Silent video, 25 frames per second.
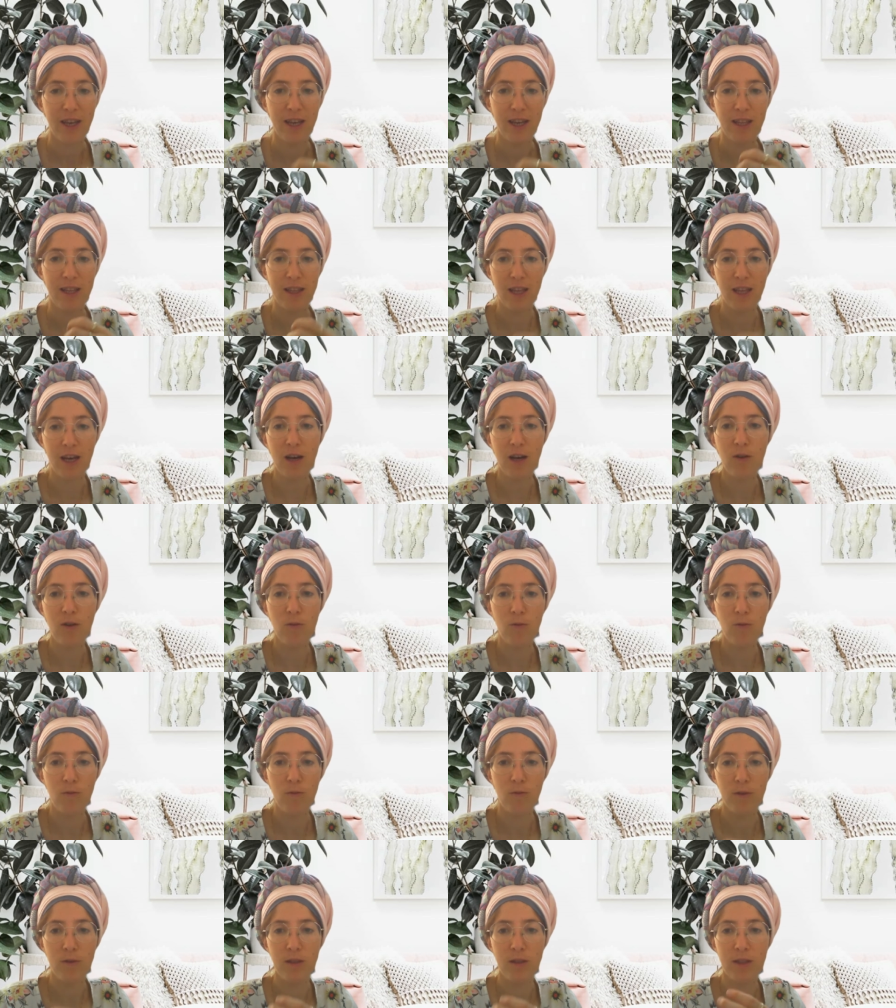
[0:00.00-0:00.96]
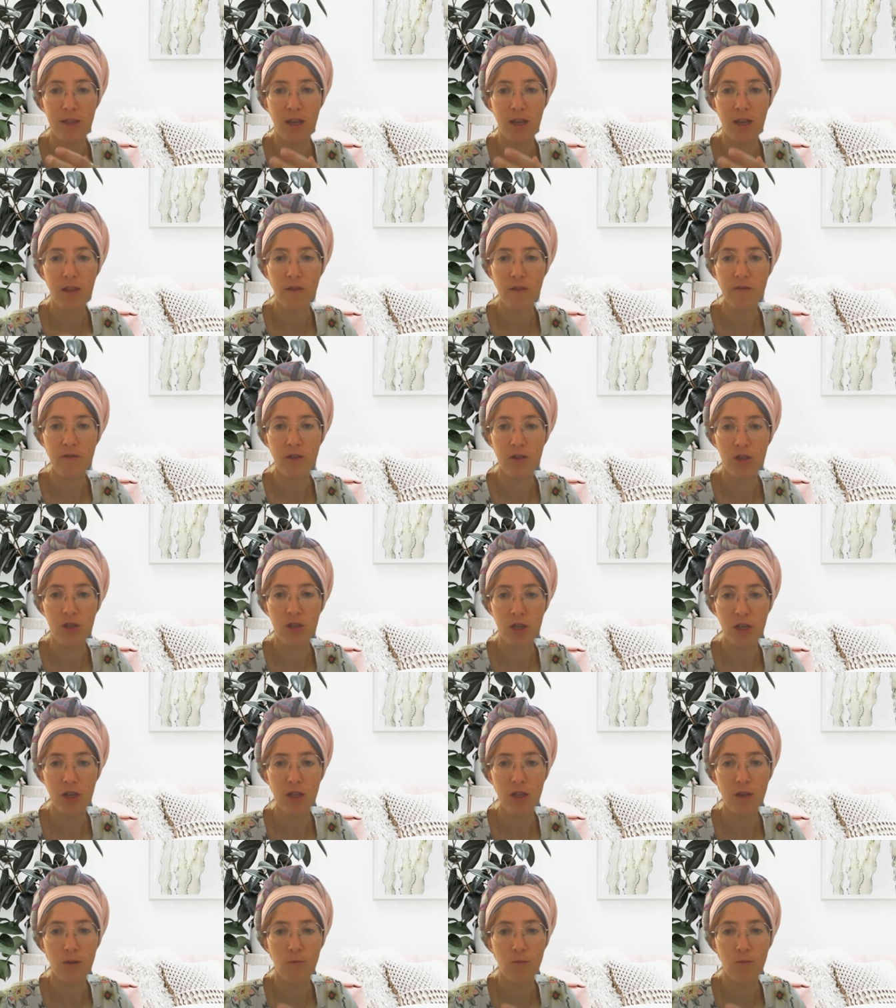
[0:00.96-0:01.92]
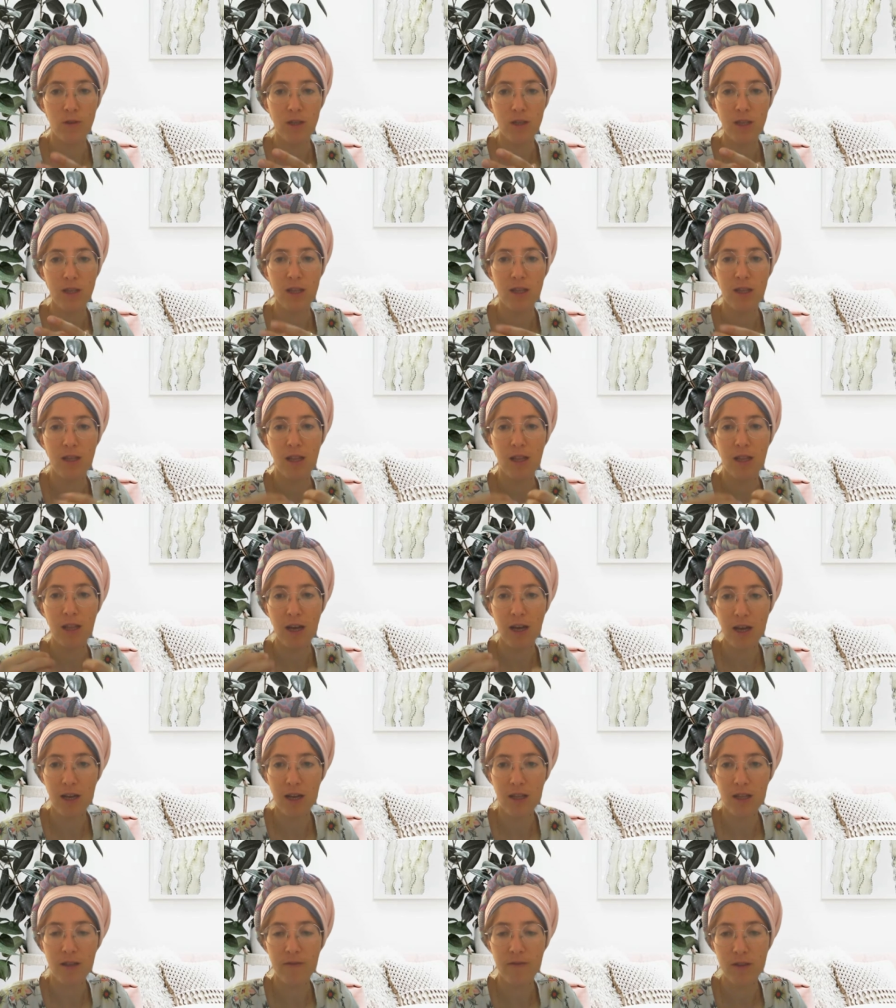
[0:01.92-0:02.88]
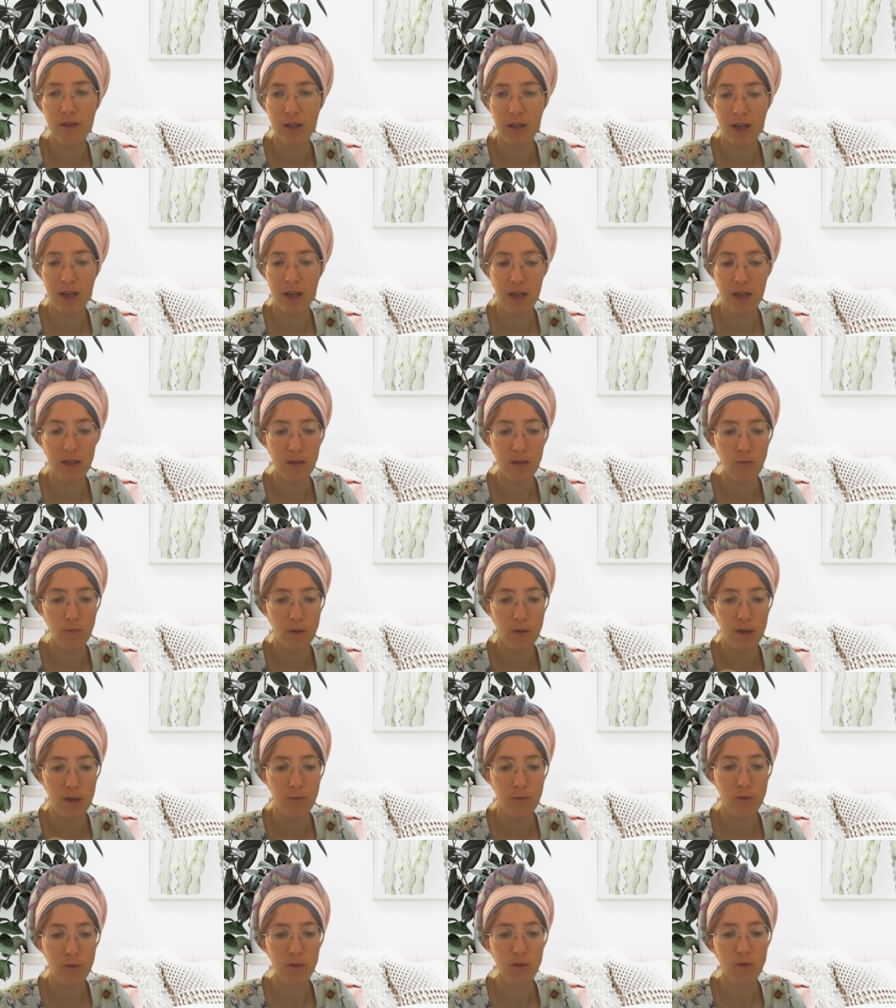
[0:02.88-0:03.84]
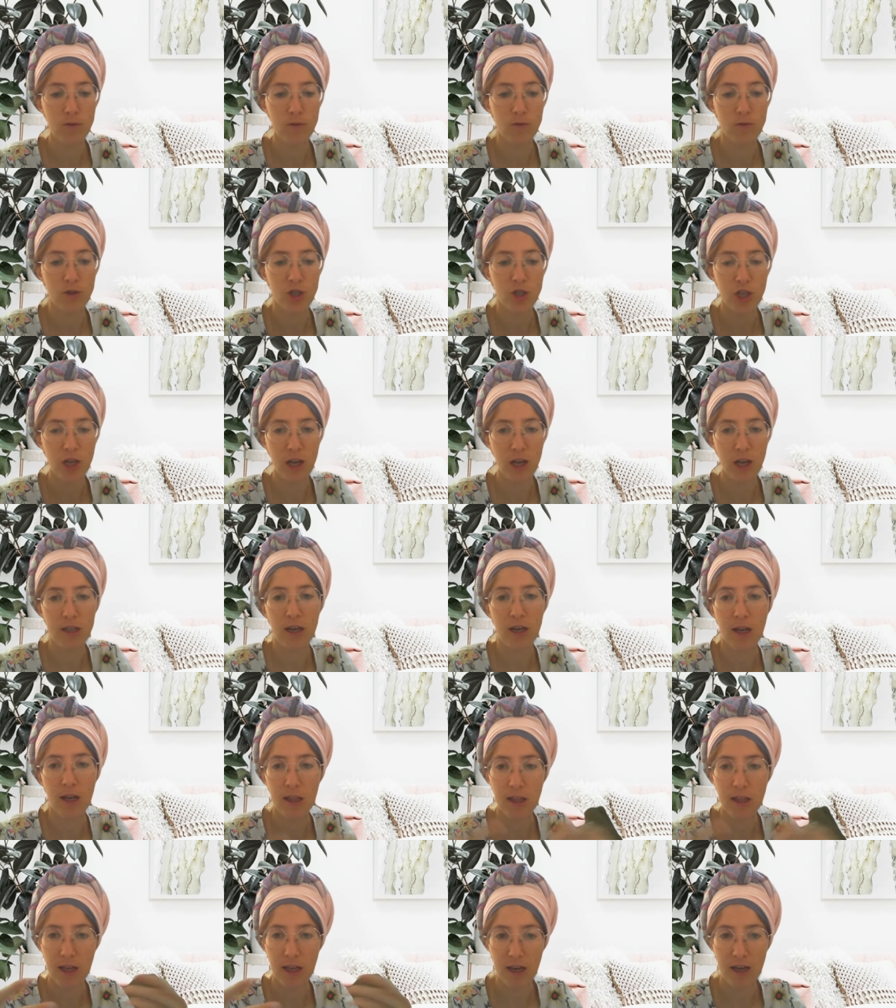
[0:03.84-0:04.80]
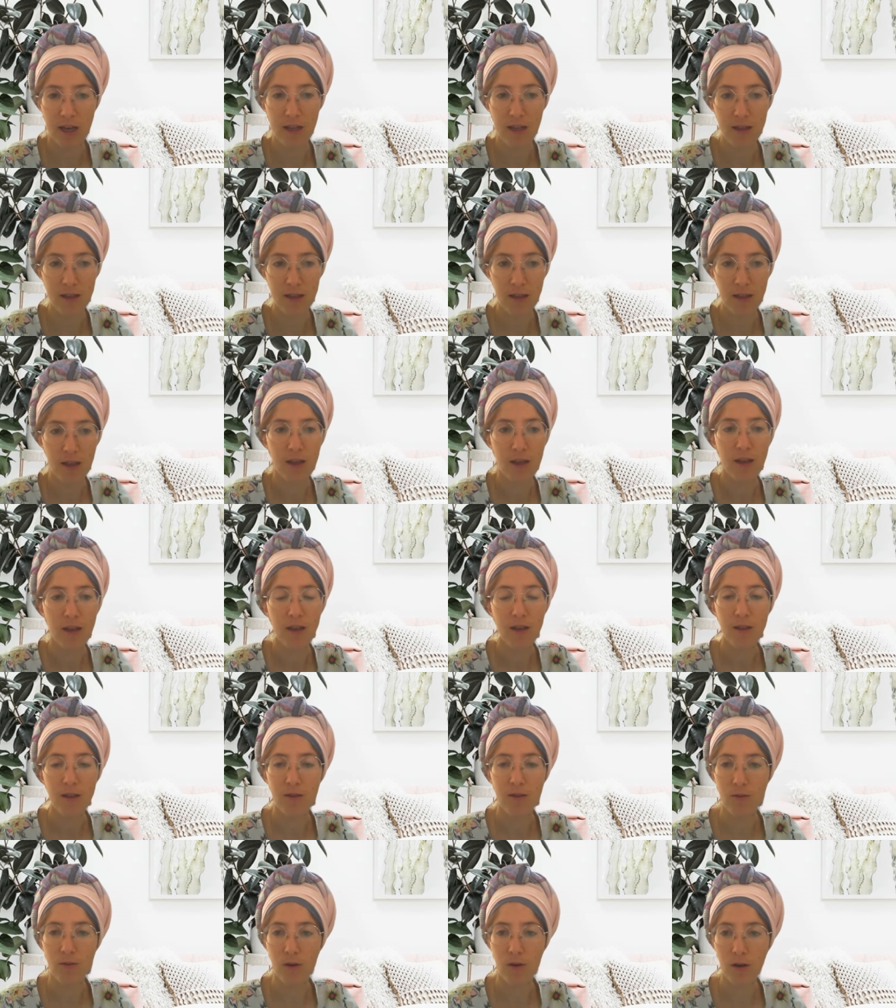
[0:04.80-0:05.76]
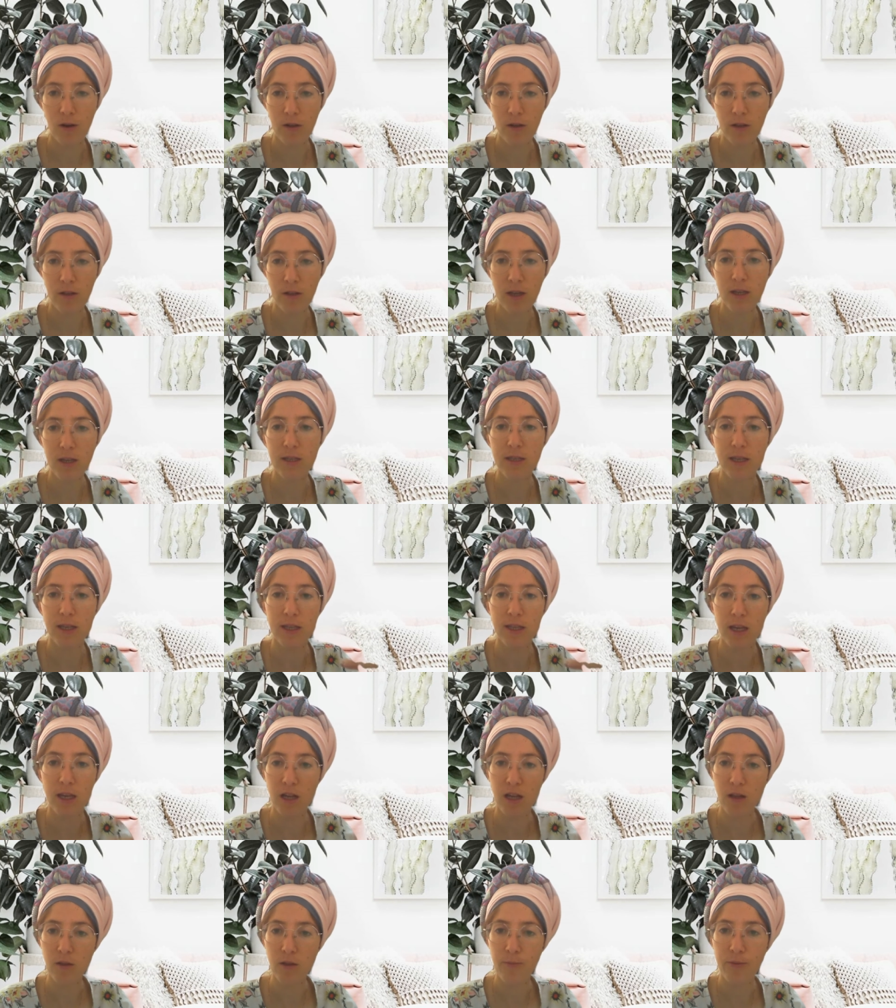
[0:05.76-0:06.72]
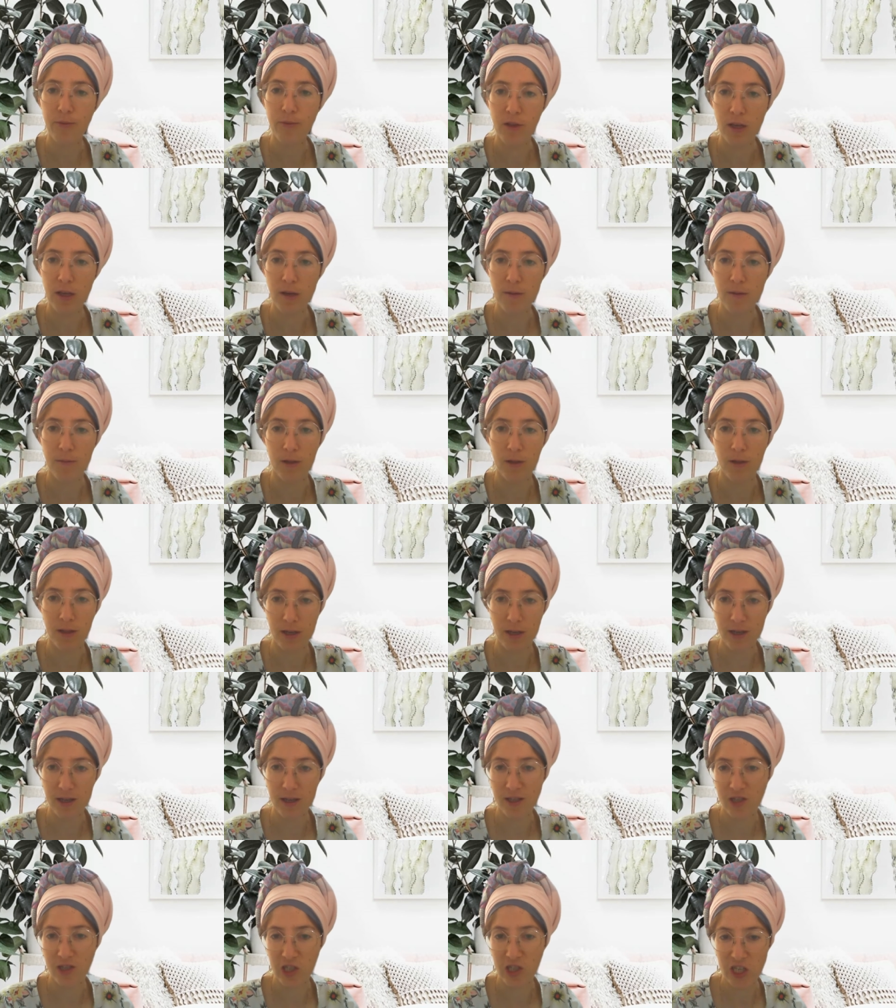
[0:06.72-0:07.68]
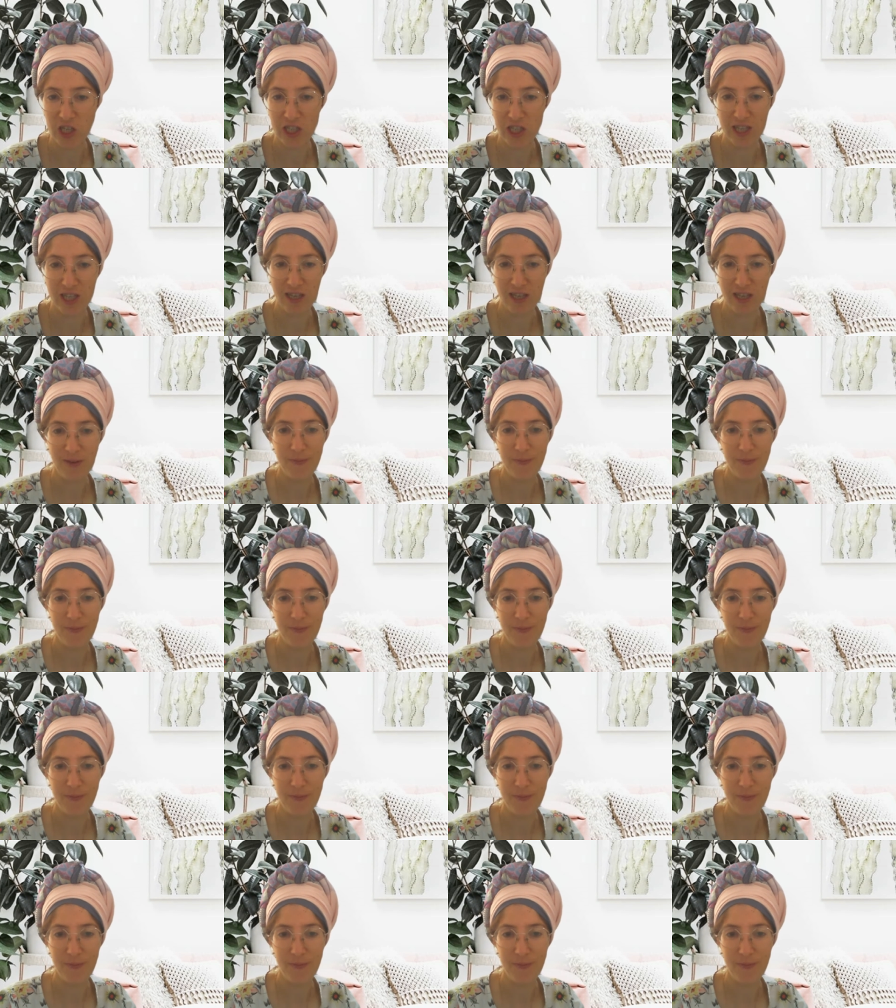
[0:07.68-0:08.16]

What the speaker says: And now, in the end of the journey, we see the light of the light, and we're able to shine our light to others and help them in their journey.